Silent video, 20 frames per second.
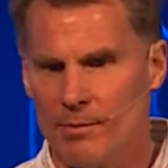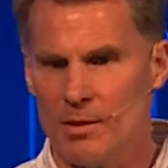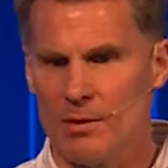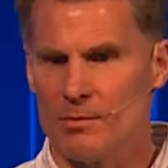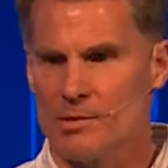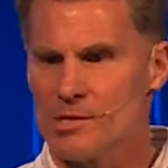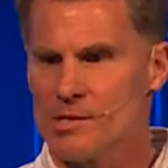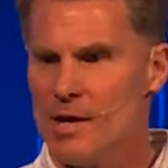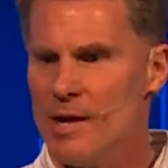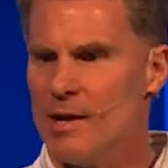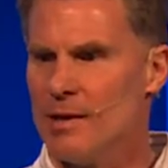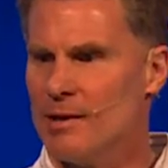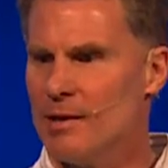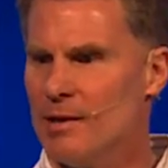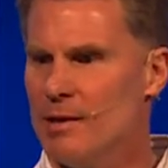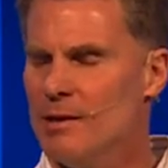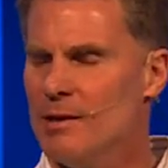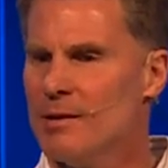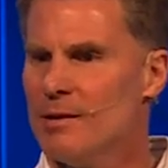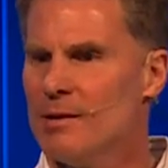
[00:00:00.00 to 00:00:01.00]
the Messiah, can
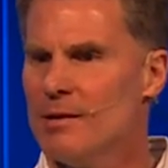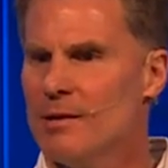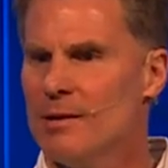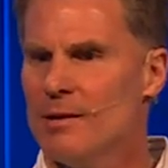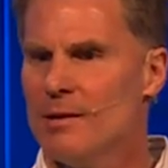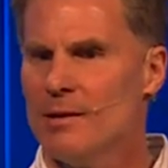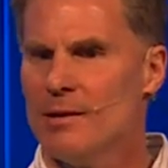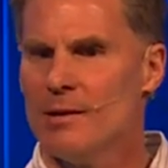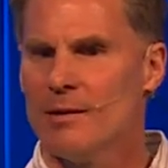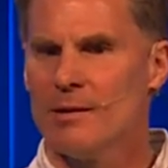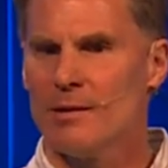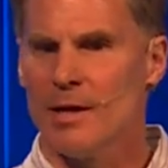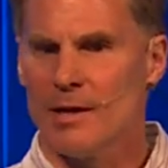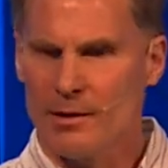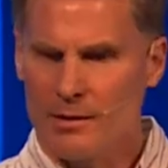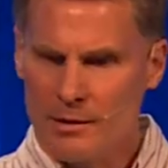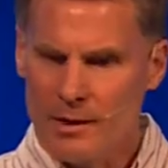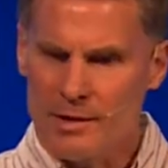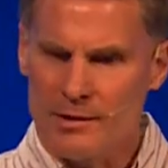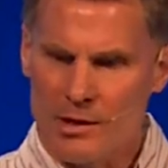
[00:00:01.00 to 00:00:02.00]
he?
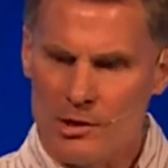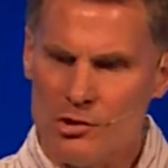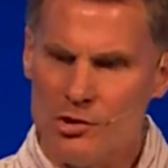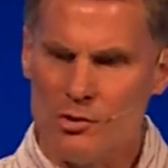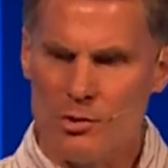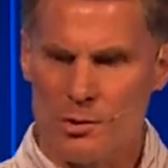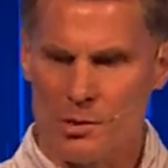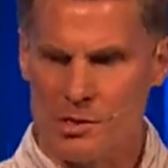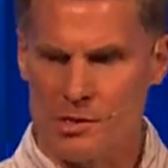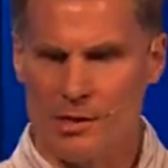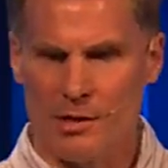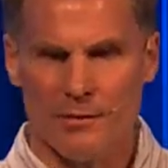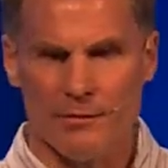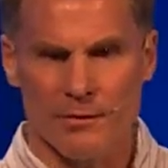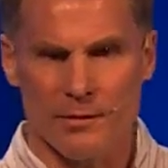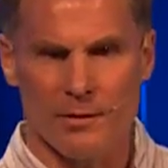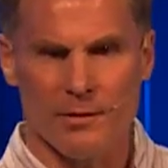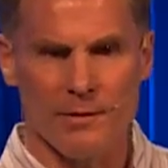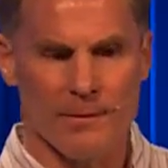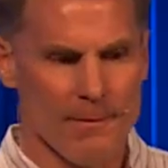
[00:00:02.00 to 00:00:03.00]
Like they knew he was
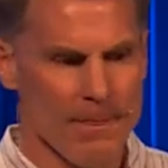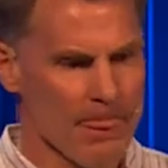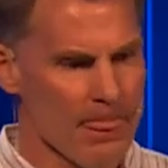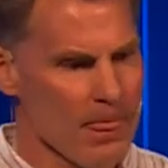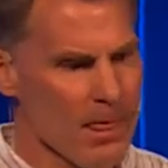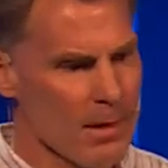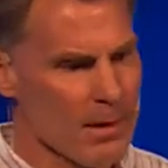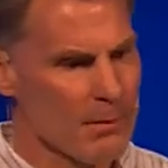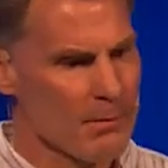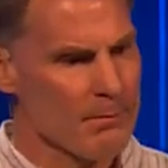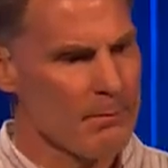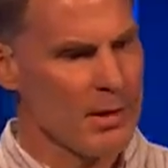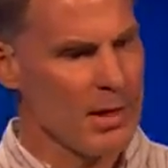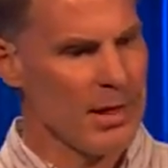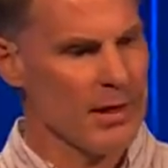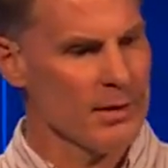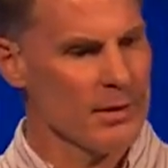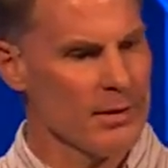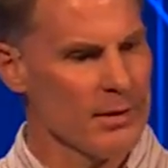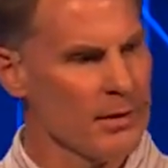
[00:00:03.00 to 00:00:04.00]
different,
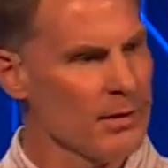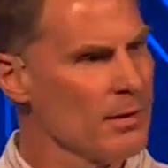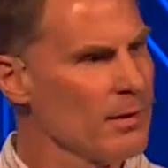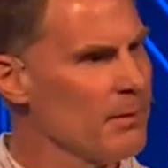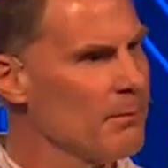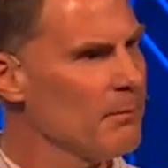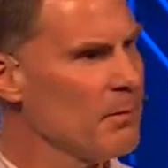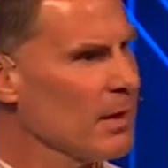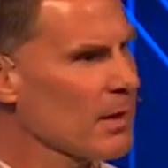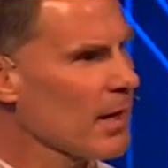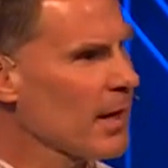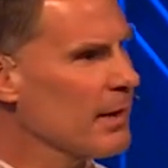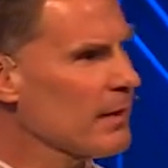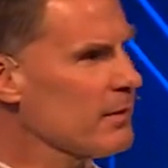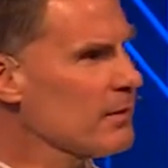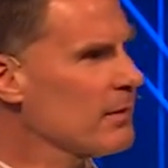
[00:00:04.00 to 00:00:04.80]
but like,